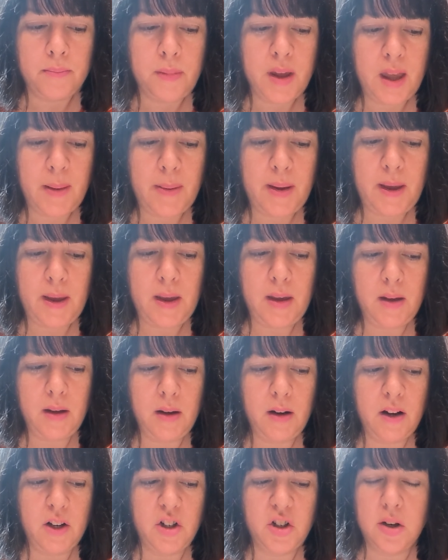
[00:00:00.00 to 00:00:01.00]
Maybe
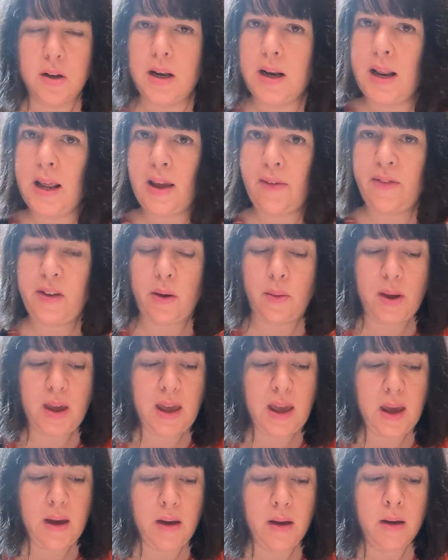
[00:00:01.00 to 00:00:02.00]
I should leave you
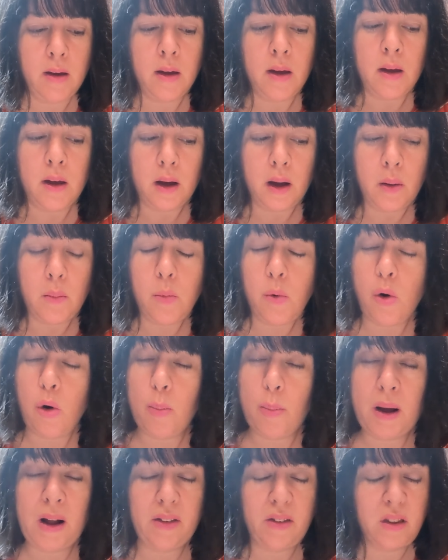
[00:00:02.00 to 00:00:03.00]
here and
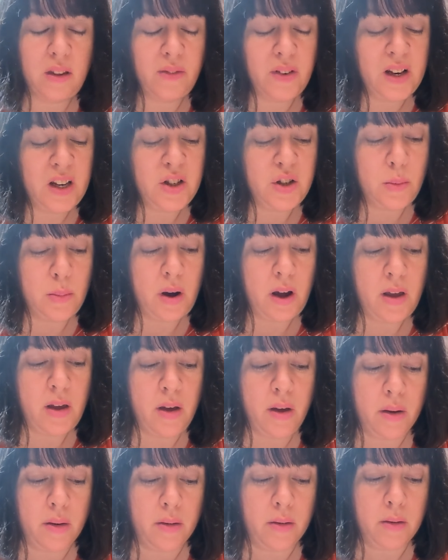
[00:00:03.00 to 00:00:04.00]
walk back to the village on my
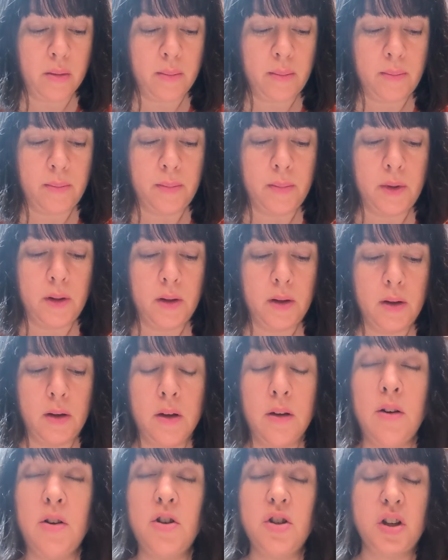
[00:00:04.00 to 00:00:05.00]
own.
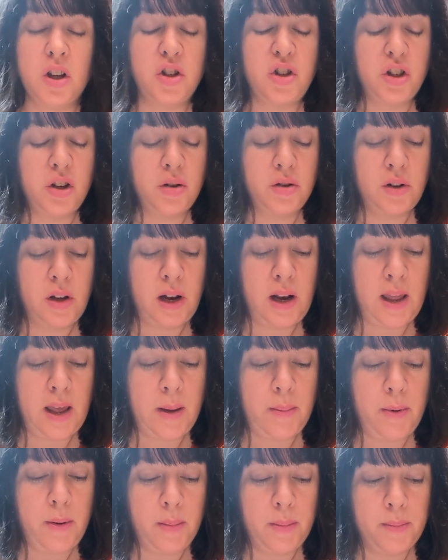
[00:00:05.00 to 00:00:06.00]
Anushka chewed her
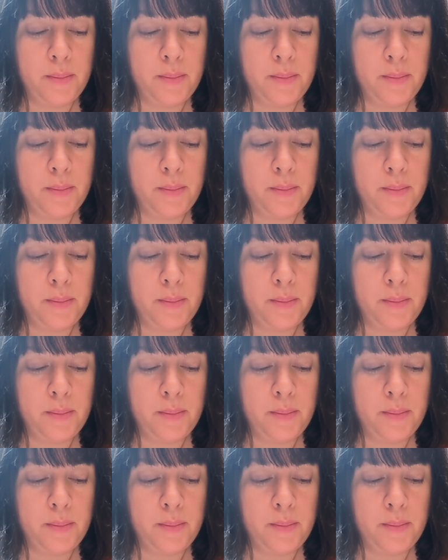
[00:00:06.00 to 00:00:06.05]
lip.